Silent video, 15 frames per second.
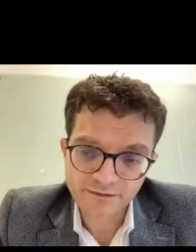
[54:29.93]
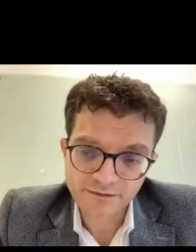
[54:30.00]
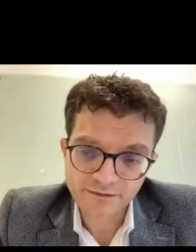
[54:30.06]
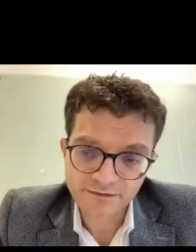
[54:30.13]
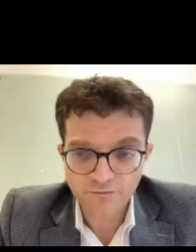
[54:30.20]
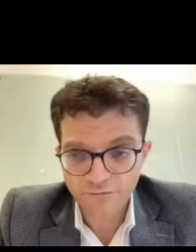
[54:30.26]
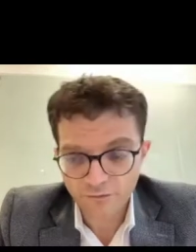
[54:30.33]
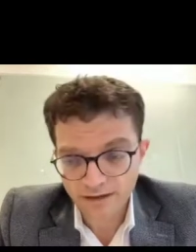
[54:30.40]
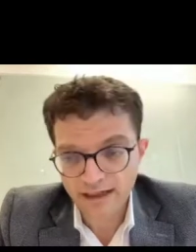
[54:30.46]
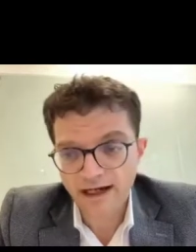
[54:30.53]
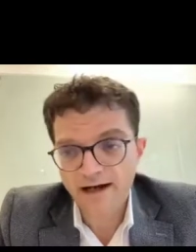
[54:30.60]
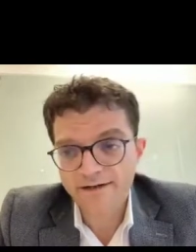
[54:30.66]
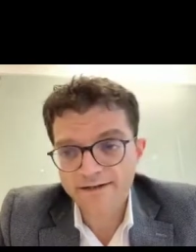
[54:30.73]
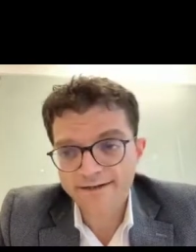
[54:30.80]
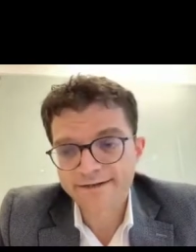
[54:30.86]
so,
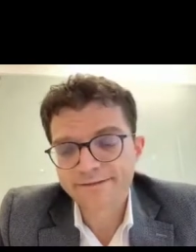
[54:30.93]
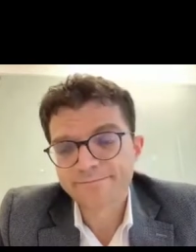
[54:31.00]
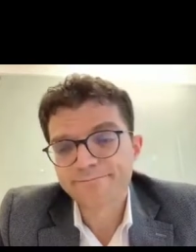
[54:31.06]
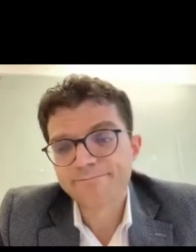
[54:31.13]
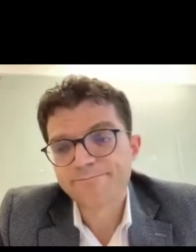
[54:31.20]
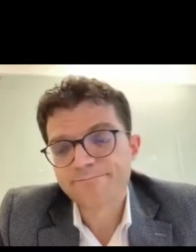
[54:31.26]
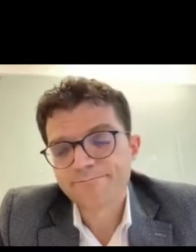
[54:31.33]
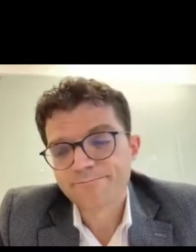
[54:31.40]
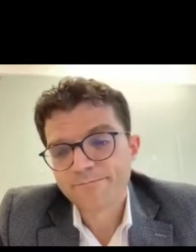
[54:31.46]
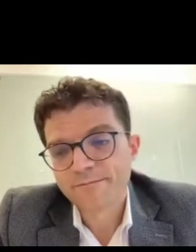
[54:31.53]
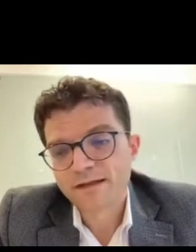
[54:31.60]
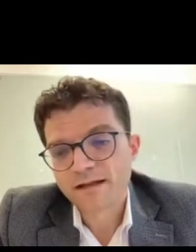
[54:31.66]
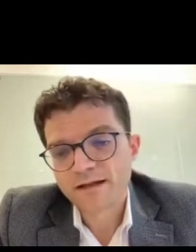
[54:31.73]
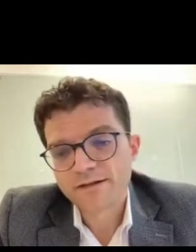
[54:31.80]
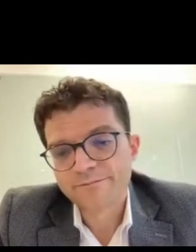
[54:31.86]
for, for cars. Okay.